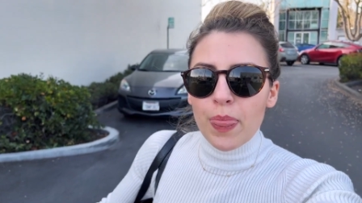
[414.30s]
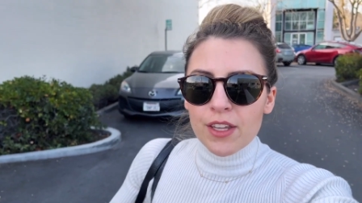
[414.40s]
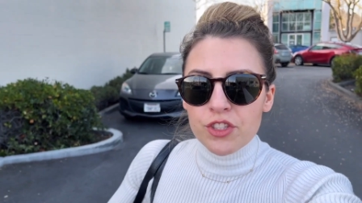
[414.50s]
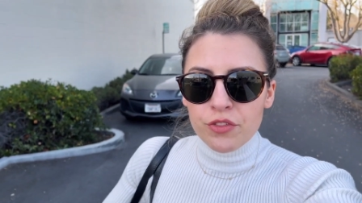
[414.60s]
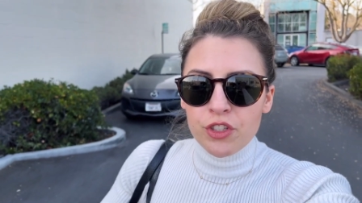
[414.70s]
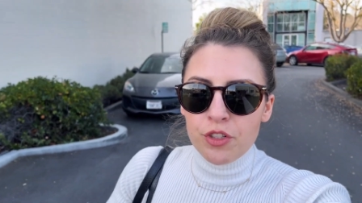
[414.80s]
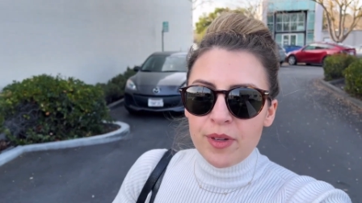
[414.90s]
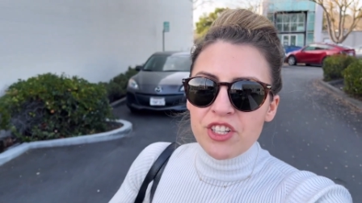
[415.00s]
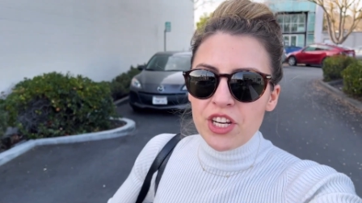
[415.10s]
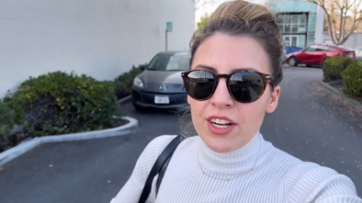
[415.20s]
So if you're new to
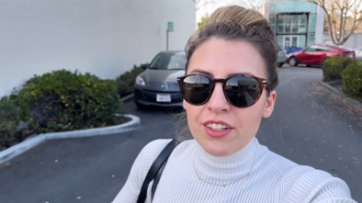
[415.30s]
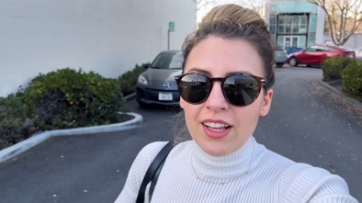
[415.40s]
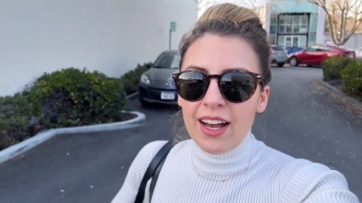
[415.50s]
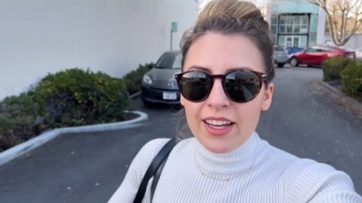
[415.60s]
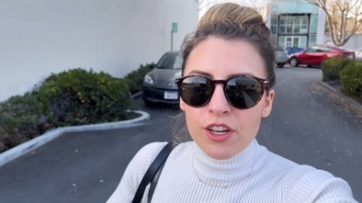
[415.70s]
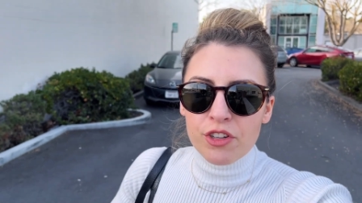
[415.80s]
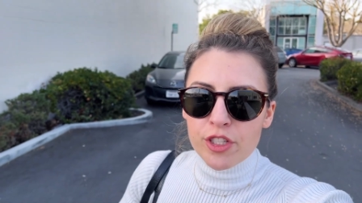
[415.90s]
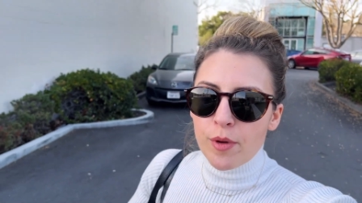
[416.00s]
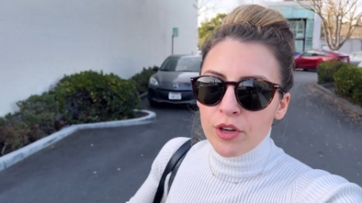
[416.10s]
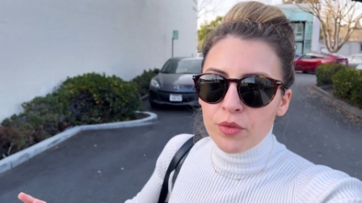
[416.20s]
my channel, I go to
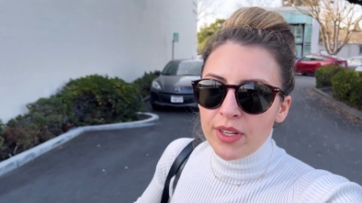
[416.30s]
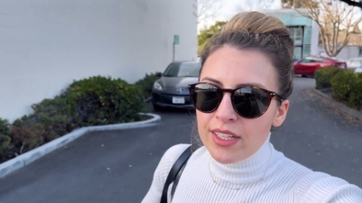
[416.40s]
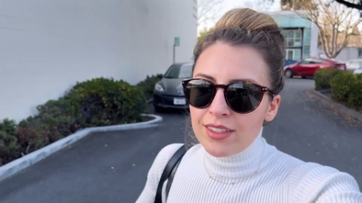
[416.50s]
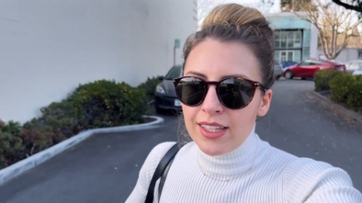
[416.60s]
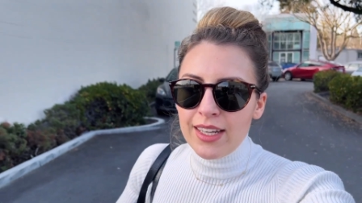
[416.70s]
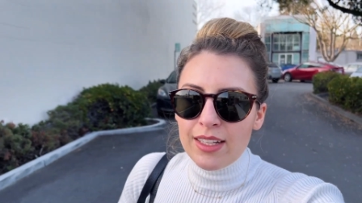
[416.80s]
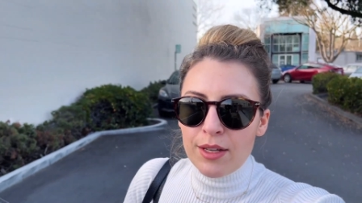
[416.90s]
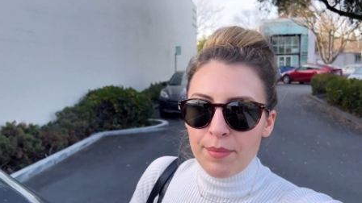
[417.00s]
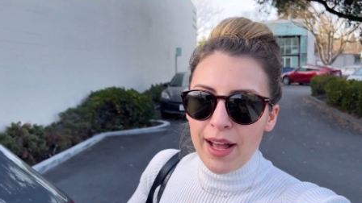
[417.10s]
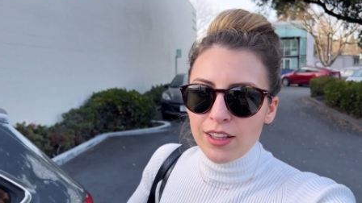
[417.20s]
Spoke & Weal in
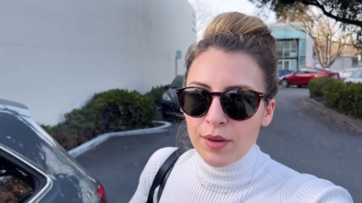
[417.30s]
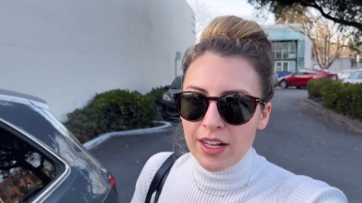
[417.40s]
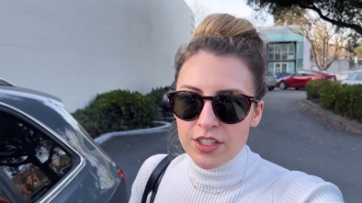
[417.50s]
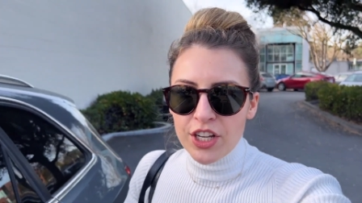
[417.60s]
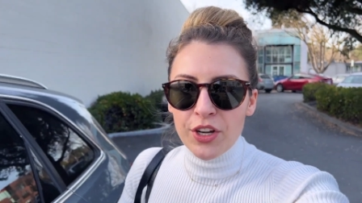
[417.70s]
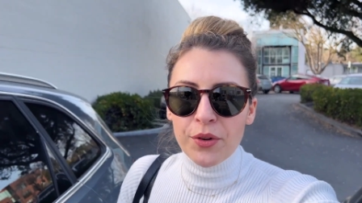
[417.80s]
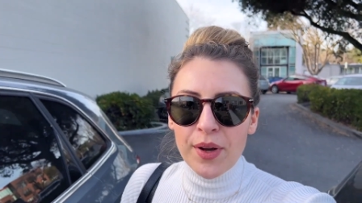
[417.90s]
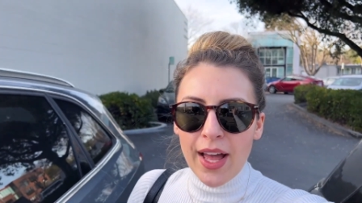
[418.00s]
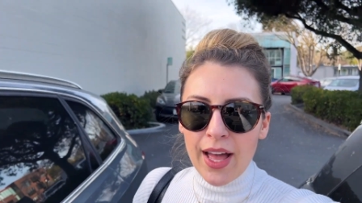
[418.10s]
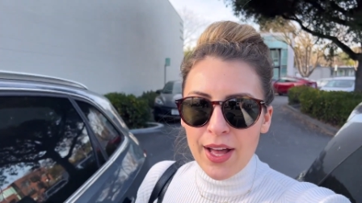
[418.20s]
Palo Alto
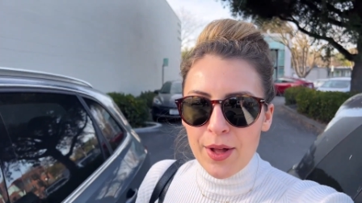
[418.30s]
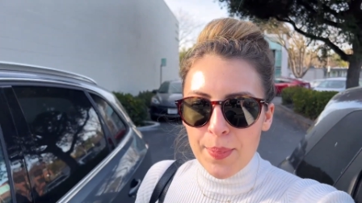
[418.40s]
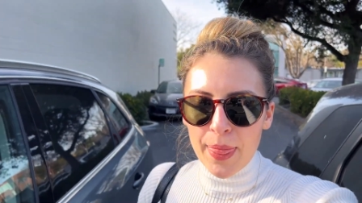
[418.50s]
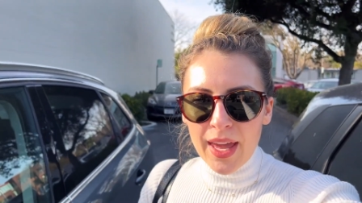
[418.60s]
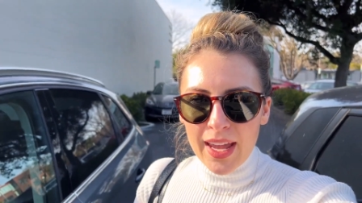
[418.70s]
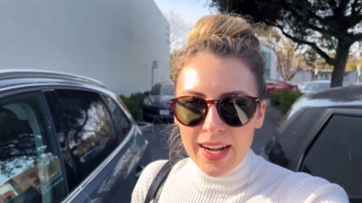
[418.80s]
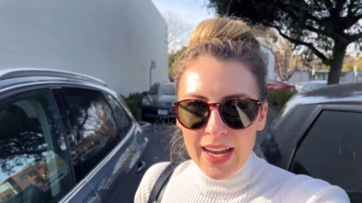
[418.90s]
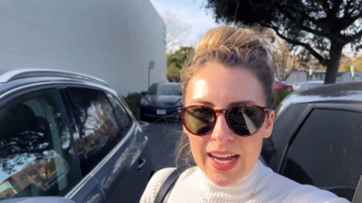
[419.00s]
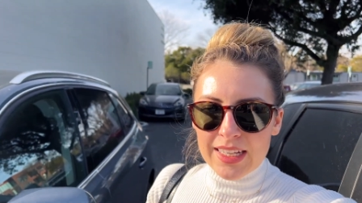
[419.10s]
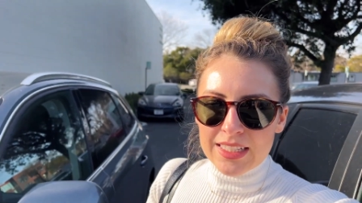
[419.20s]
um, and
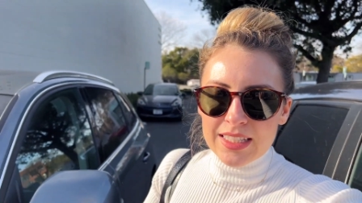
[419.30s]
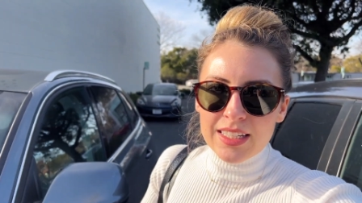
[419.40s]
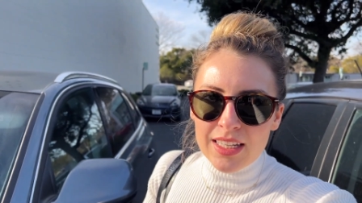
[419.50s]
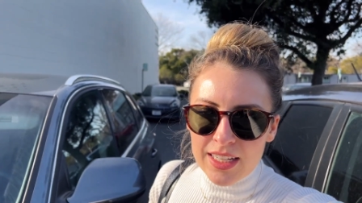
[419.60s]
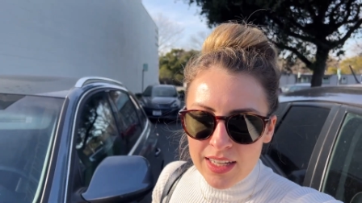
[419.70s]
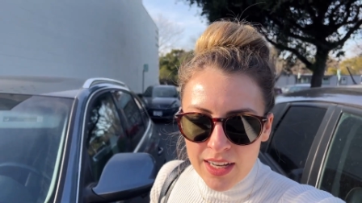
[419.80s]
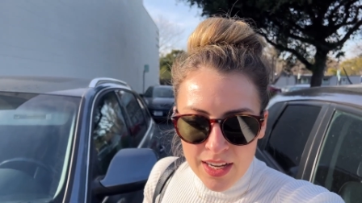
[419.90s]
I see